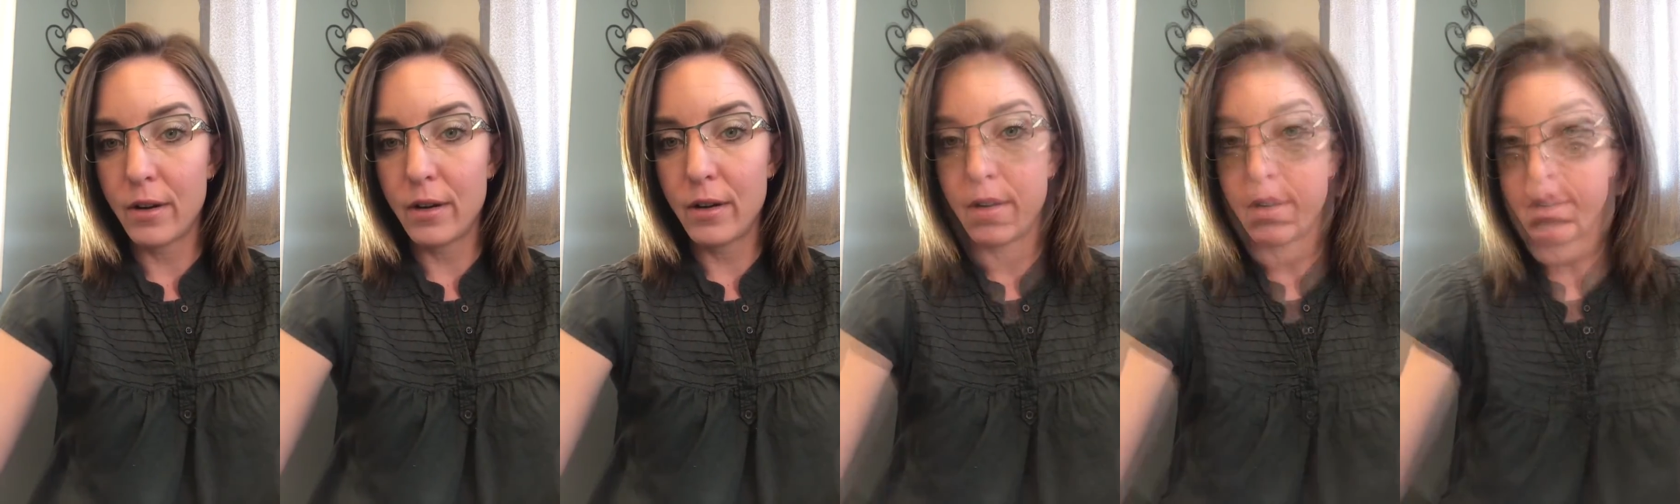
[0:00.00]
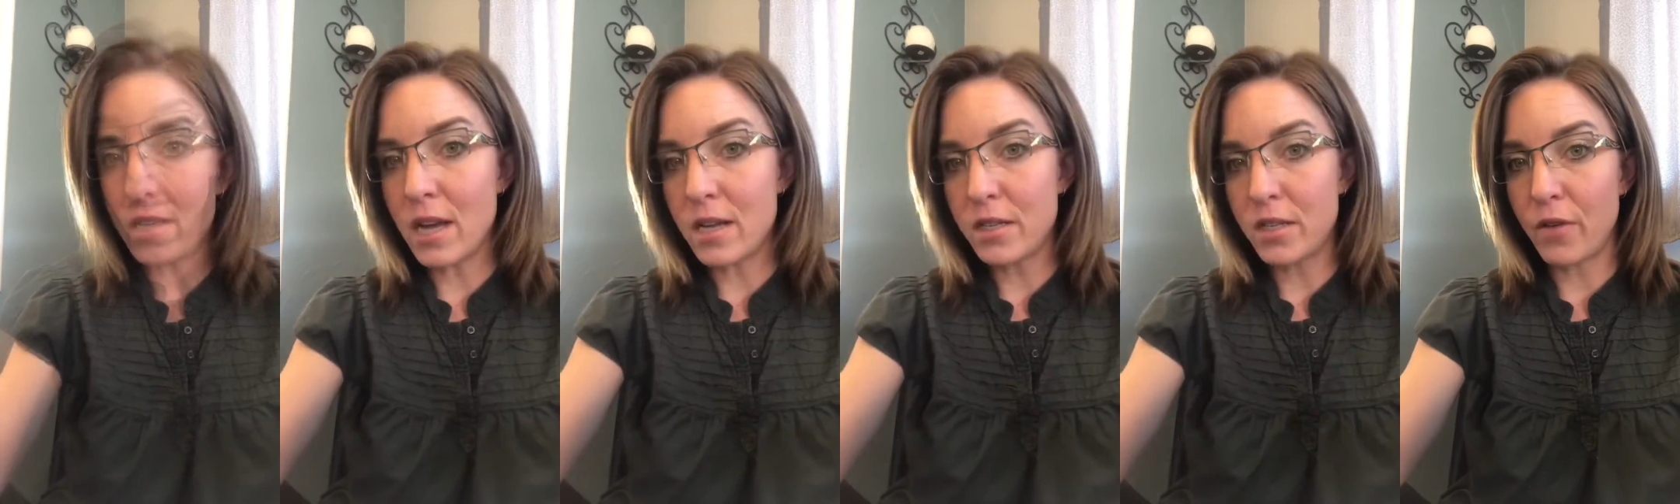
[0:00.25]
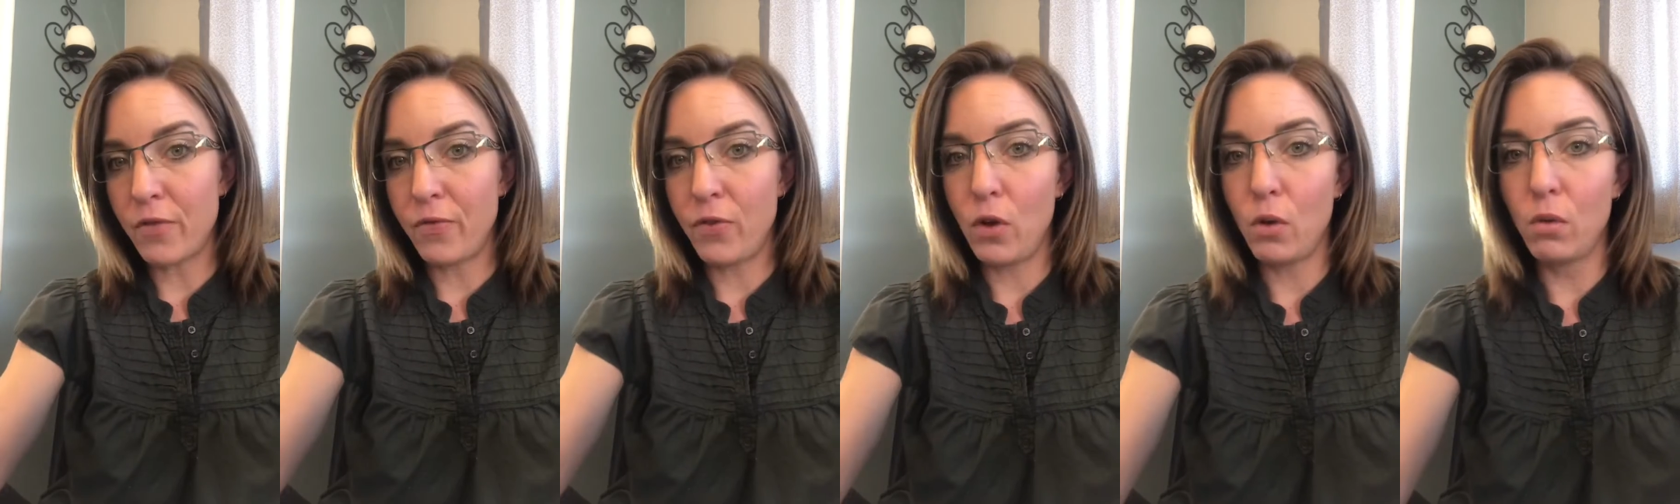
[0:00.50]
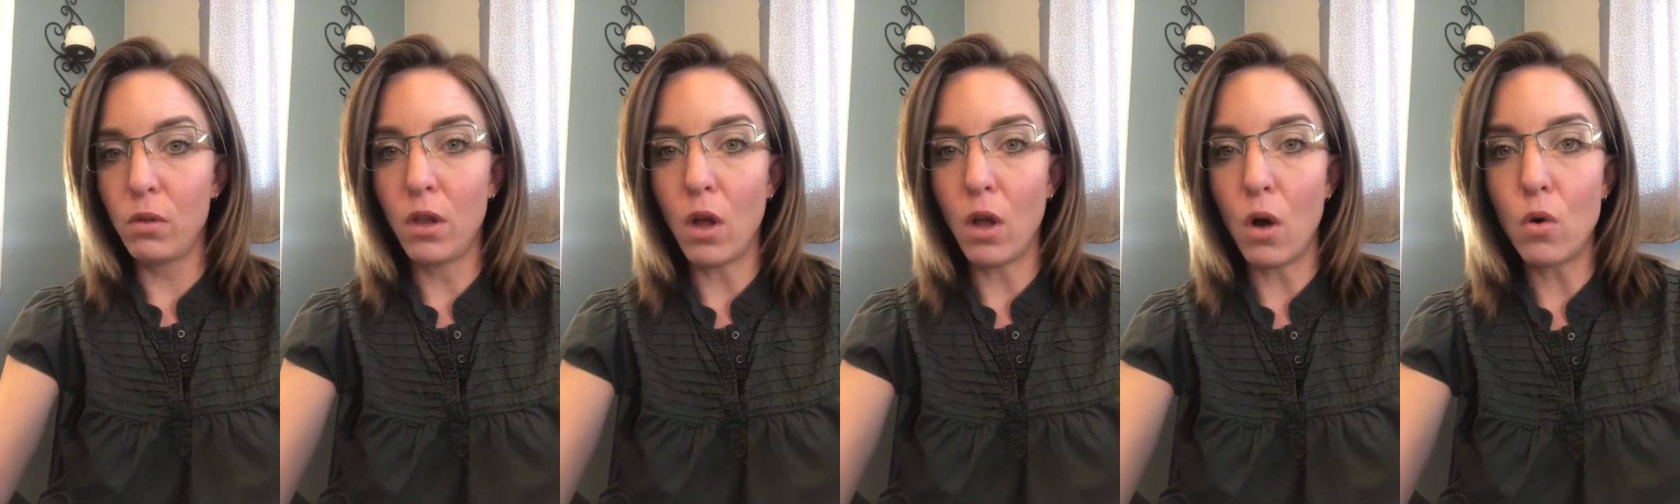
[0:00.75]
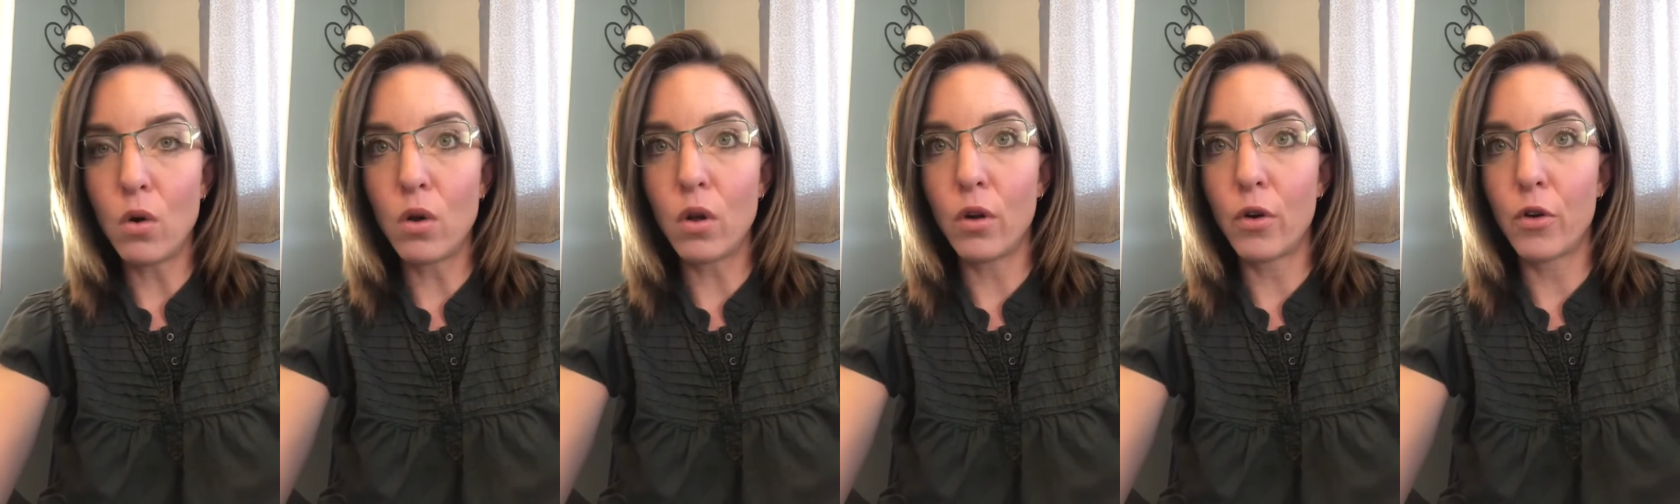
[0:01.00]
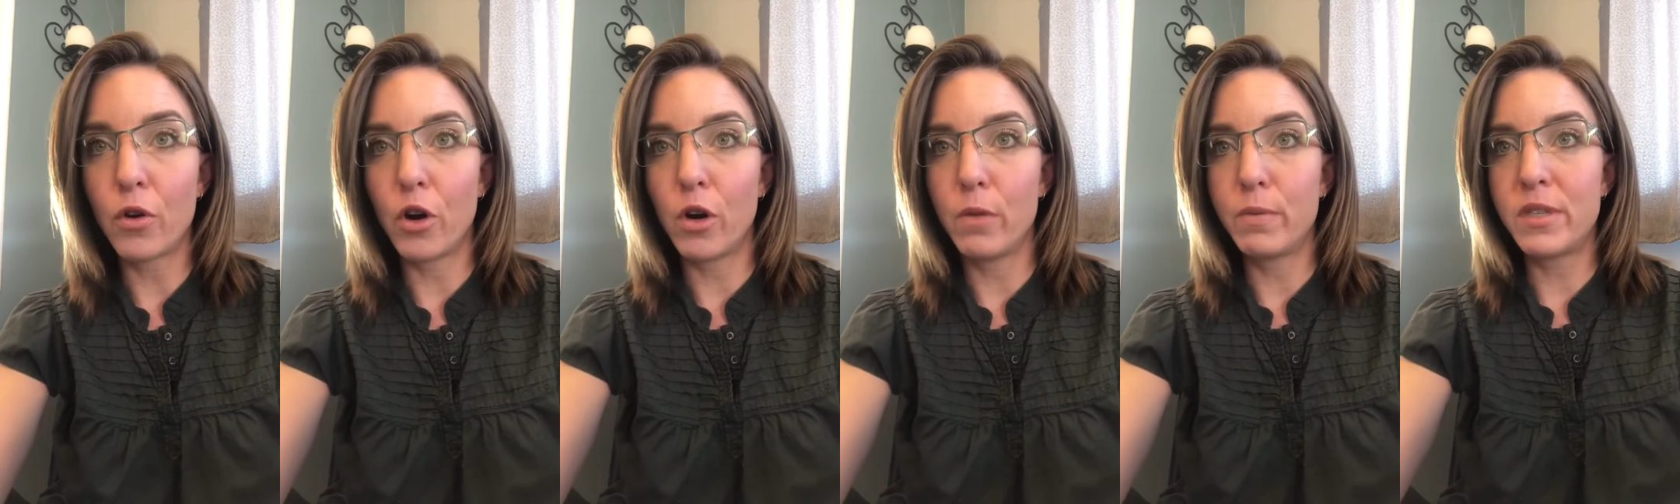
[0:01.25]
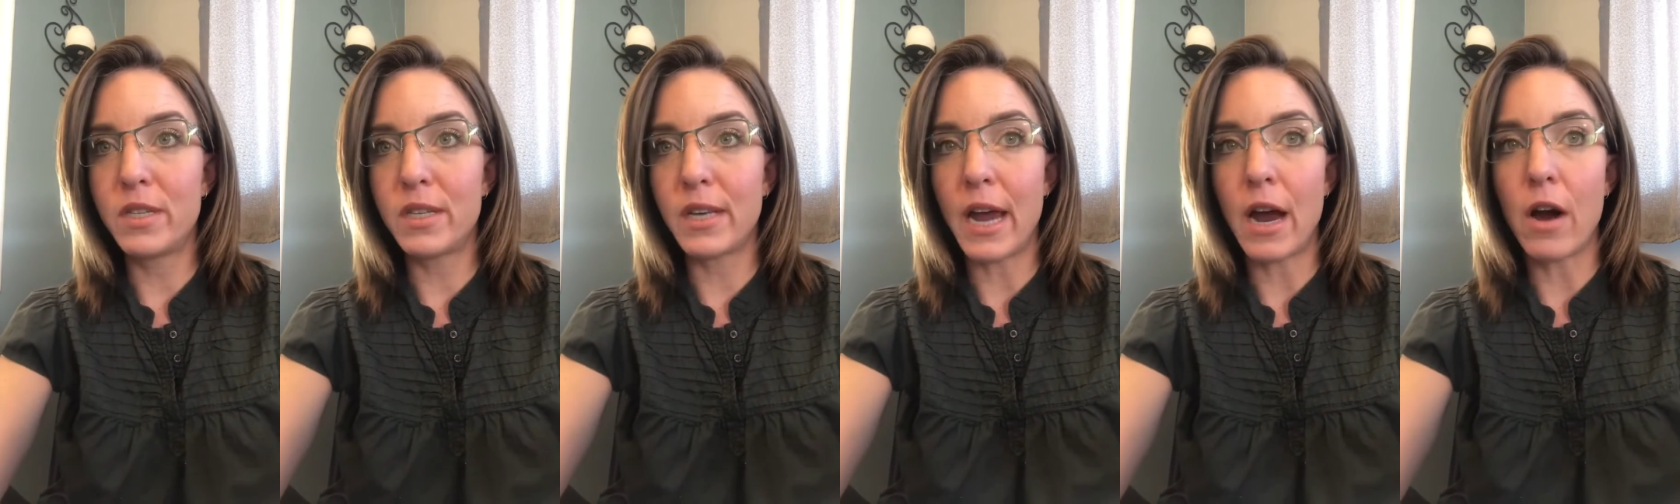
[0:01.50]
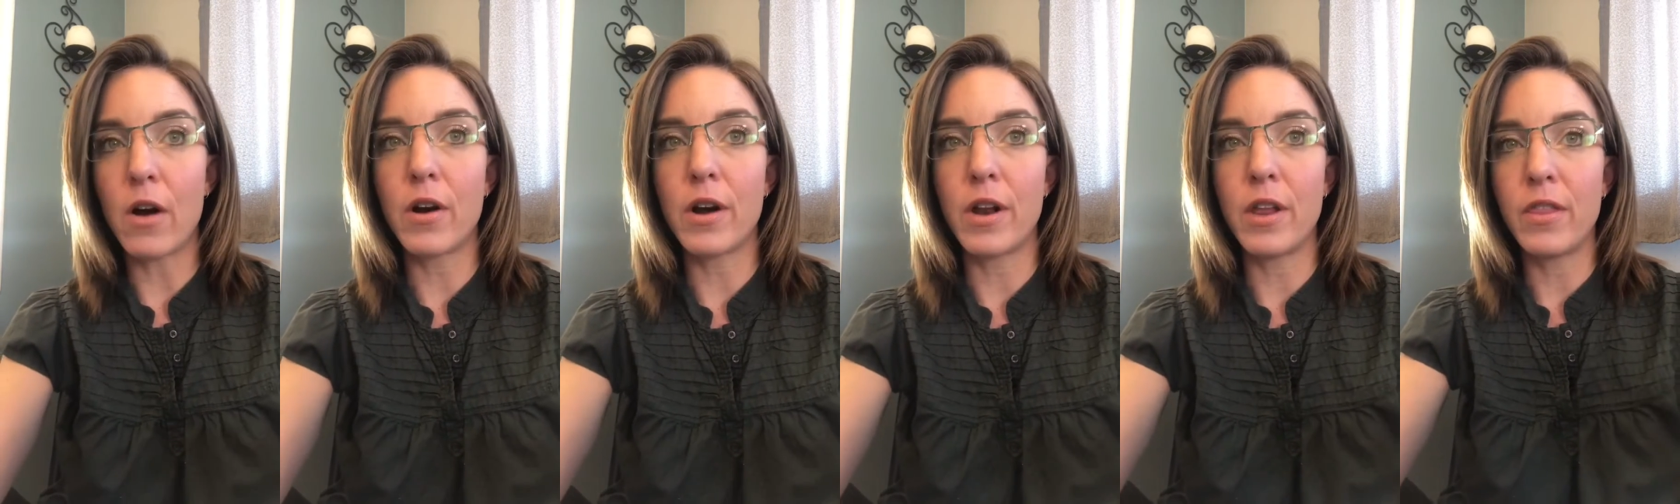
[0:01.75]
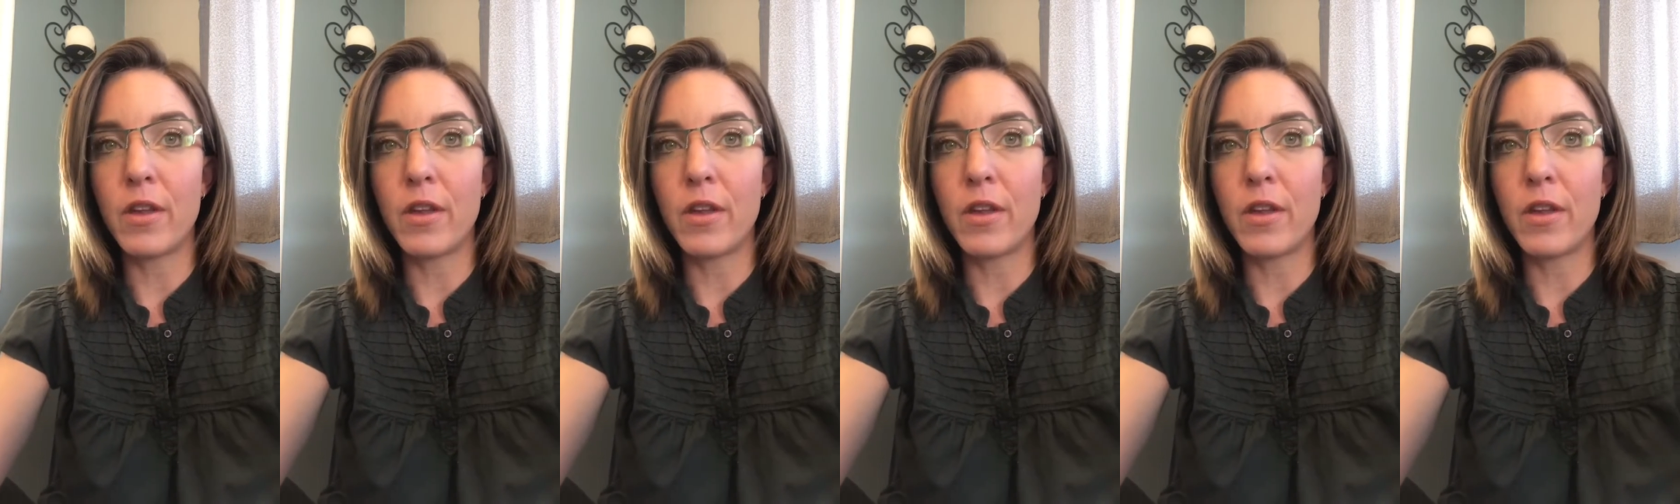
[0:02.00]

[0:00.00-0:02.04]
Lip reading: This has a few local groups scared,